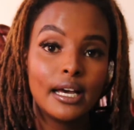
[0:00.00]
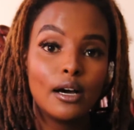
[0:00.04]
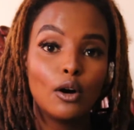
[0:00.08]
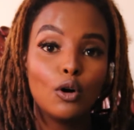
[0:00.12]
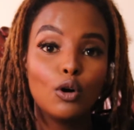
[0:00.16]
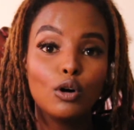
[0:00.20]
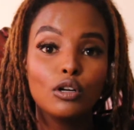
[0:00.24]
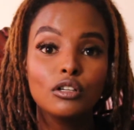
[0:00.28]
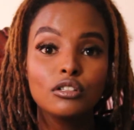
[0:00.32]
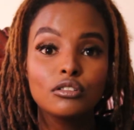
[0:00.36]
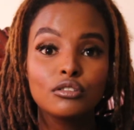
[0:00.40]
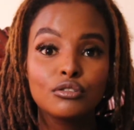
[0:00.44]

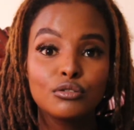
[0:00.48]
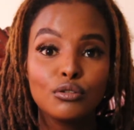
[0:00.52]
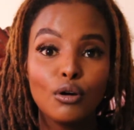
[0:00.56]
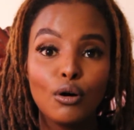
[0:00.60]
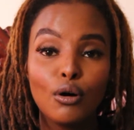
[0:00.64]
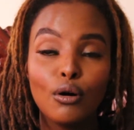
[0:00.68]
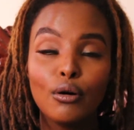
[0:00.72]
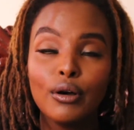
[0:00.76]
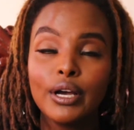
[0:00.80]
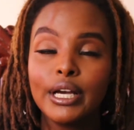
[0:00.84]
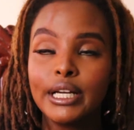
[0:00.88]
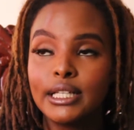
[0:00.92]

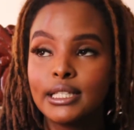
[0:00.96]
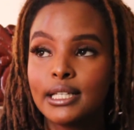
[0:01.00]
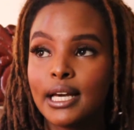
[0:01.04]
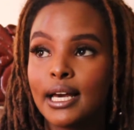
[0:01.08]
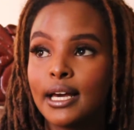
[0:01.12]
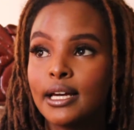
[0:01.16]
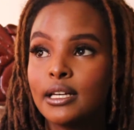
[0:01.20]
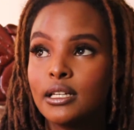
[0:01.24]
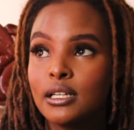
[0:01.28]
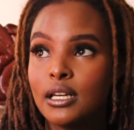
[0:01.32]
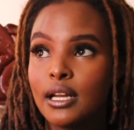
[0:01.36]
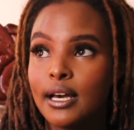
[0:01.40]
Also, it
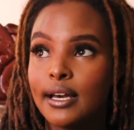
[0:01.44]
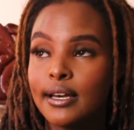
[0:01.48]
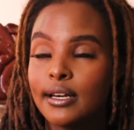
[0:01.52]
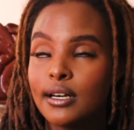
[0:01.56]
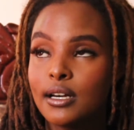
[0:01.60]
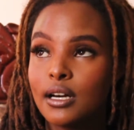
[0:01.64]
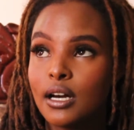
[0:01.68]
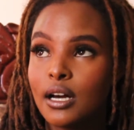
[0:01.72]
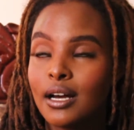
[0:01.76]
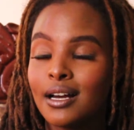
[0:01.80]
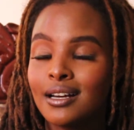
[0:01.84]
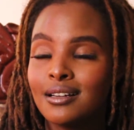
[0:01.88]
had like,
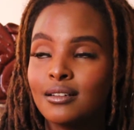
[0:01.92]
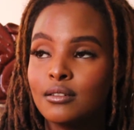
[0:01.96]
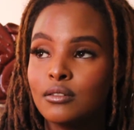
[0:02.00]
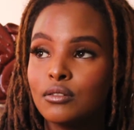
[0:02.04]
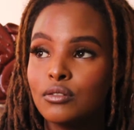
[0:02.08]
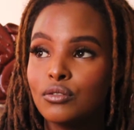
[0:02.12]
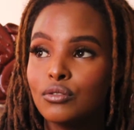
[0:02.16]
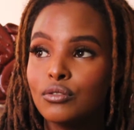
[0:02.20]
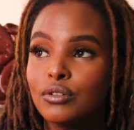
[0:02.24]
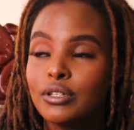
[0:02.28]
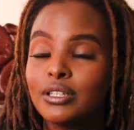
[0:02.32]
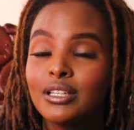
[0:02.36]
I don't
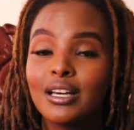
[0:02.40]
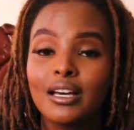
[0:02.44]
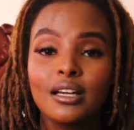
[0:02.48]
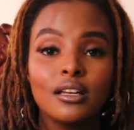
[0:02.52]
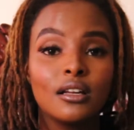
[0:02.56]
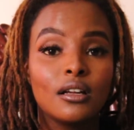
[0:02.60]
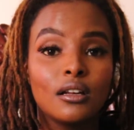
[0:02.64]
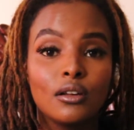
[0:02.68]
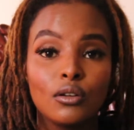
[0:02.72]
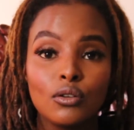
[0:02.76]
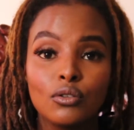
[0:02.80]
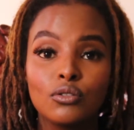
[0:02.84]
know, it had
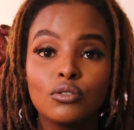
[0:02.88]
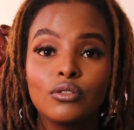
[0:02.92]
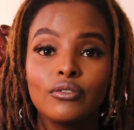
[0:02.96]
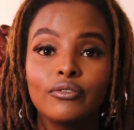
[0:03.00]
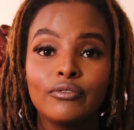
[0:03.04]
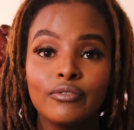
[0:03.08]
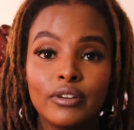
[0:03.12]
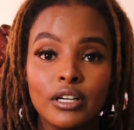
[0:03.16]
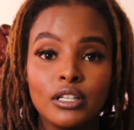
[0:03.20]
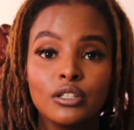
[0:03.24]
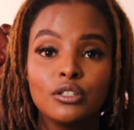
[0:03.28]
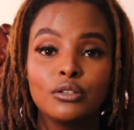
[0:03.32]
a lot of
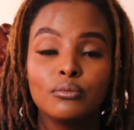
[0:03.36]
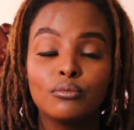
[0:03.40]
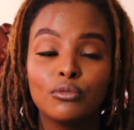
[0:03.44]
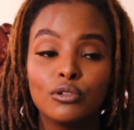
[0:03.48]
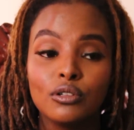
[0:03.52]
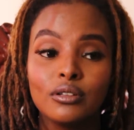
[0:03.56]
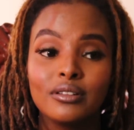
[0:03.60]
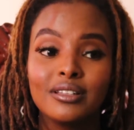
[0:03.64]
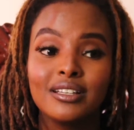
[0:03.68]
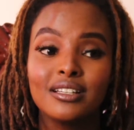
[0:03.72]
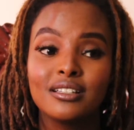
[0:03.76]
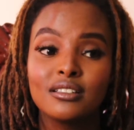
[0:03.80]

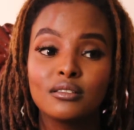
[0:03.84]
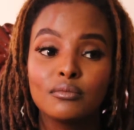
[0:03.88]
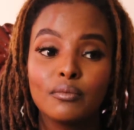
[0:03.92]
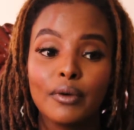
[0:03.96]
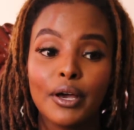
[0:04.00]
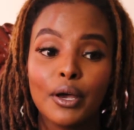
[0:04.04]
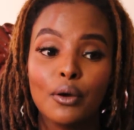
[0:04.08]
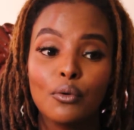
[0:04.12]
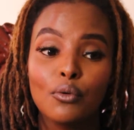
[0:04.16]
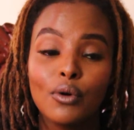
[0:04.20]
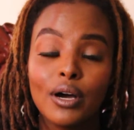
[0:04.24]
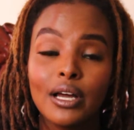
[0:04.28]
valuable things:
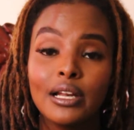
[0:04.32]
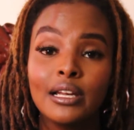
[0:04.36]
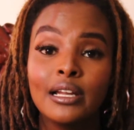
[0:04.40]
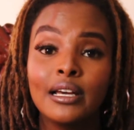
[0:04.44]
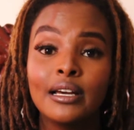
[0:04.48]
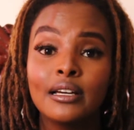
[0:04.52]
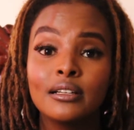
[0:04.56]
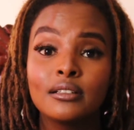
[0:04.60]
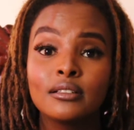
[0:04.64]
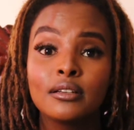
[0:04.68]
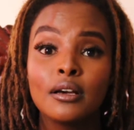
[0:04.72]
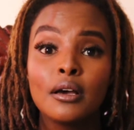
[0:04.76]
my
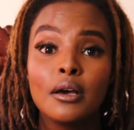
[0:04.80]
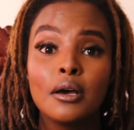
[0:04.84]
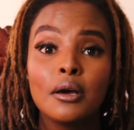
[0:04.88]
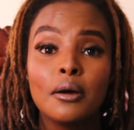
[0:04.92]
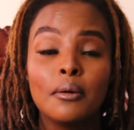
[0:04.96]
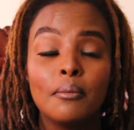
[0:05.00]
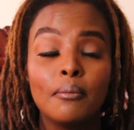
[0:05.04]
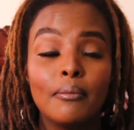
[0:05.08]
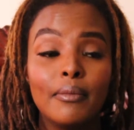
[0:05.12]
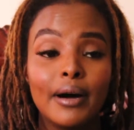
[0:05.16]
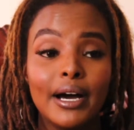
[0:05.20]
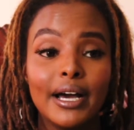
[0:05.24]
wallet,
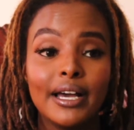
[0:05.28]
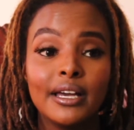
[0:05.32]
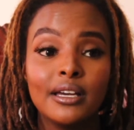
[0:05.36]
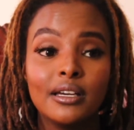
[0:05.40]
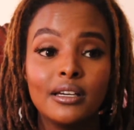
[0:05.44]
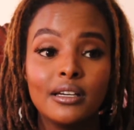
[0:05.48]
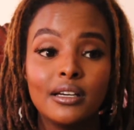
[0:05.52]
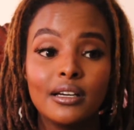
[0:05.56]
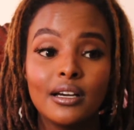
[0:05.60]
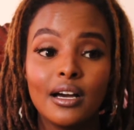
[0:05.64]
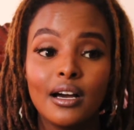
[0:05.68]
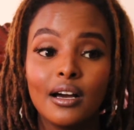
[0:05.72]

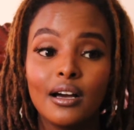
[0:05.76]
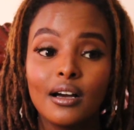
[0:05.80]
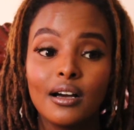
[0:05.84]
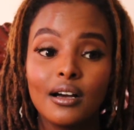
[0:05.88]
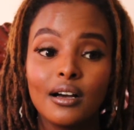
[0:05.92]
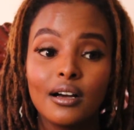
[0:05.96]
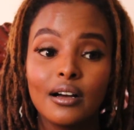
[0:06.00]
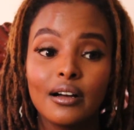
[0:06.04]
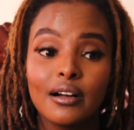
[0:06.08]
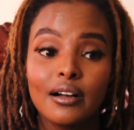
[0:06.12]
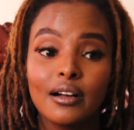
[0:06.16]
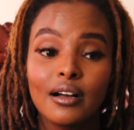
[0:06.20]
my
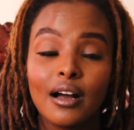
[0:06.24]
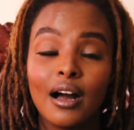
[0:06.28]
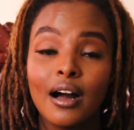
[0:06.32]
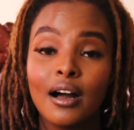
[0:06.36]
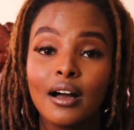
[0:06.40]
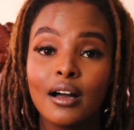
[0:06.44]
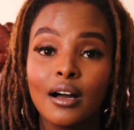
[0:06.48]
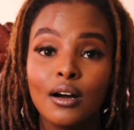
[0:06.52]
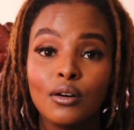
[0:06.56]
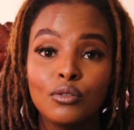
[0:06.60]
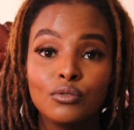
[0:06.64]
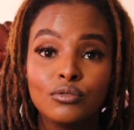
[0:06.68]

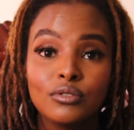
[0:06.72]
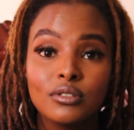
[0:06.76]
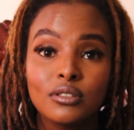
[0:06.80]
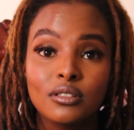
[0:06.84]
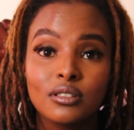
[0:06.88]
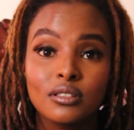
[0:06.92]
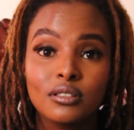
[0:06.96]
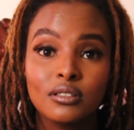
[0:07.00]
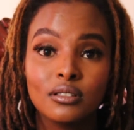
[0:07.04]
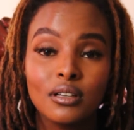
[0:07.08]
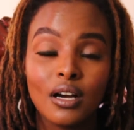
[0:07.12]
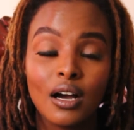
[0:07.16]

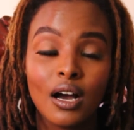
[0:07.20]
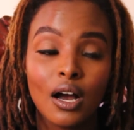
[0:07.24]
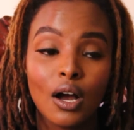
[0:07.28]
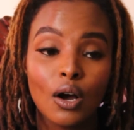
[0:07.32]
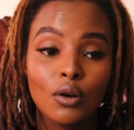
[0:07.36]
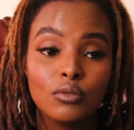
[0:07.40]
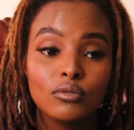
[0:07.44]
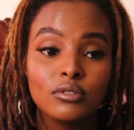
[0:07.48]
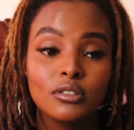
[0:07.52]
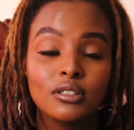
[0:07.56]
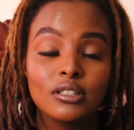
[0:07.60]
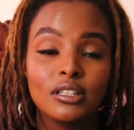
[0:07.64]

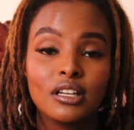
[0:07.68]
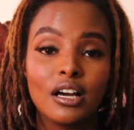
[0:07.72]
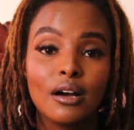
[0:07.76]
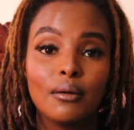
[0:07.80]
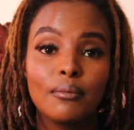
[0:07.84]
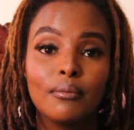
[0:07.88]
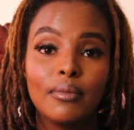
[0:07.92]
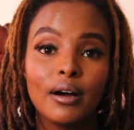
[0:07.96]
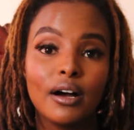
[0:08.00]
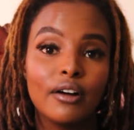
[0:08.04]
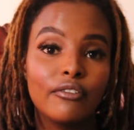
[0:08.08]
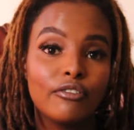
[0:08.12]
account
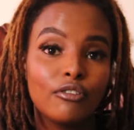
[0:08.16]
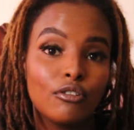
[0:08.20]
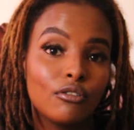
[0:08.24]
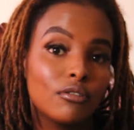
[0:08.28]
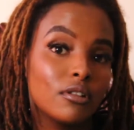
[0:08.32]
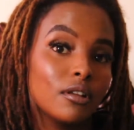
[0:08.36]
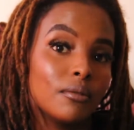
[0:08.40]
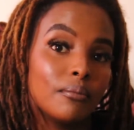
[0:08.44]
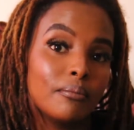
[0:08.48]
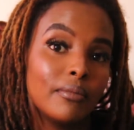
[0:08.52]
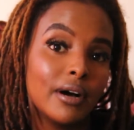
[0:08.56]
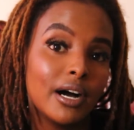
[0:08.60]
number for
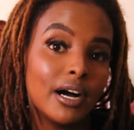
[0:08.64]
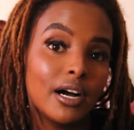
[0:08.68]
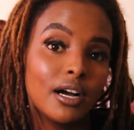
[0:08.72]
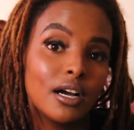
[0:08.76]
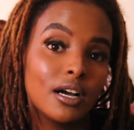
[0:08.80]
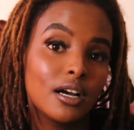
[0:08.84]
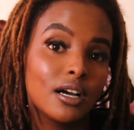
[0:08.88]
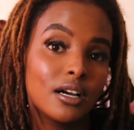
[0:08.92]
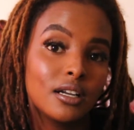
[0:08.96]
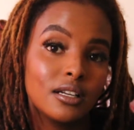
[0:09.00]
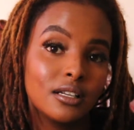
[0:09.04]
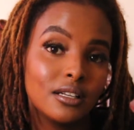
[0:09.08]
the
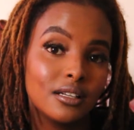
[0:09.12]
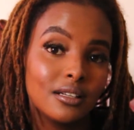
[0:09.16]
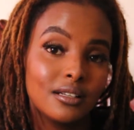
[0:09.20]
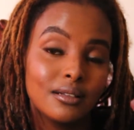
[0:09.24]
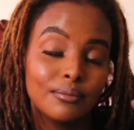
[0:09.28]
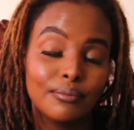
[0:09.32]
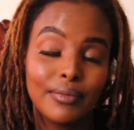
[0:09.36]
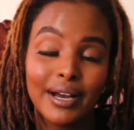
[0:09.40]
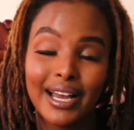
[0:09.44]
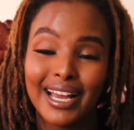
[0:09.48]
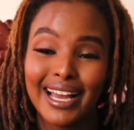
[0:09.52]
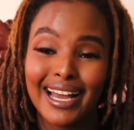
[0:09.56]
bank,
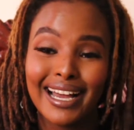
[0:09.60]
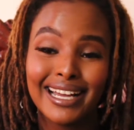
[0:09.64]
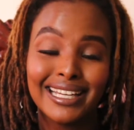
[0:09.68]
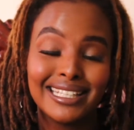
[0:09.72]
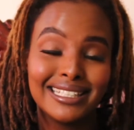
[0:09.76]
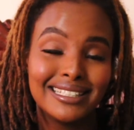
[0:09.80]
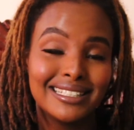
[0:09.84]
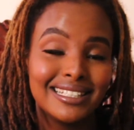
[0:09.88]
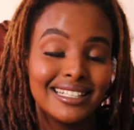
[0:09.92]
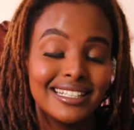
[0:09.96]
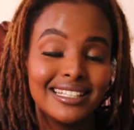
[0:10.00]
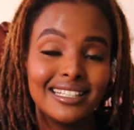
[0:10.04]
my
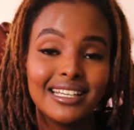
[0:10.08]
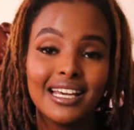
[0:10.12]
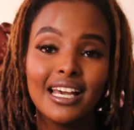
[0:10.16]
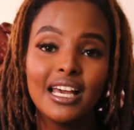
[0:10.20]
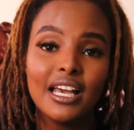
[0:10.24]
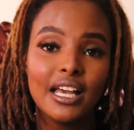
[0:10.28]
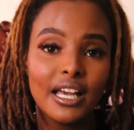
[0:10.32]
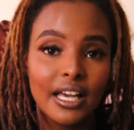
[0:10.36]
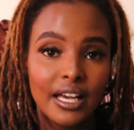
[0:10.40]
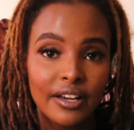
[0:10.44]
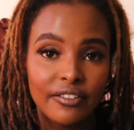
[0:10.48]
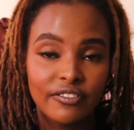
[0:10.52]
ID,
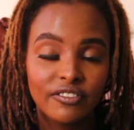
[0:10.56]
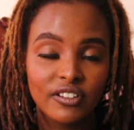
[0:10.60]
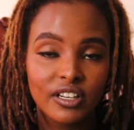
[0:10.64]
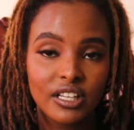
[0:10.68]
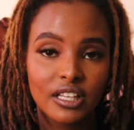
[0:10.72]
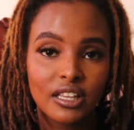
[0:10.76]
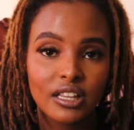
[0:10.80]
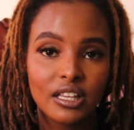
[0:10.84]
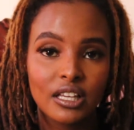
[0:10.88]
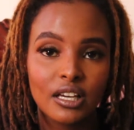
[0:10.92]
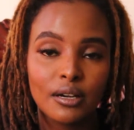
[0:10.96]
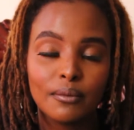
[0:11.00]

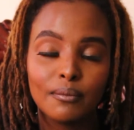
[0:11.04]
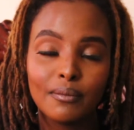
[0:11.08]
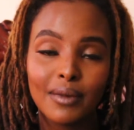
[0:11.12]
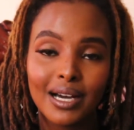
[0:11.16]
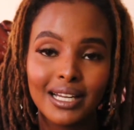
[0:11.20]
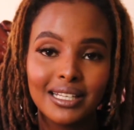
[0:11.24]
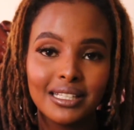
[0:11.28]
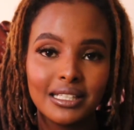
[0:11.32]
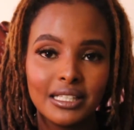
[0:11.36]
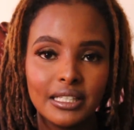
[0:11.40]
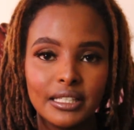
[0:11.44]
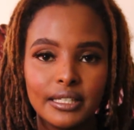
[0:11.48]
everything,
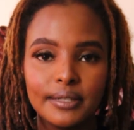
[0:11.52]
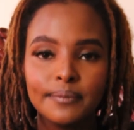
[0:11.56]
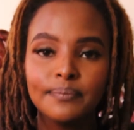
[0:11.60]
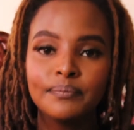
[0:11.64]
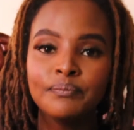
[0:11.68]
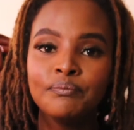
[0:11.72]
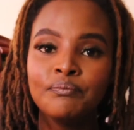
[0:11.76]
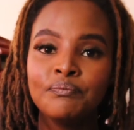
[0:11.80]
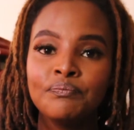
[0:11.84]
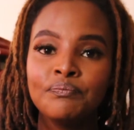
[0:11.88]
money,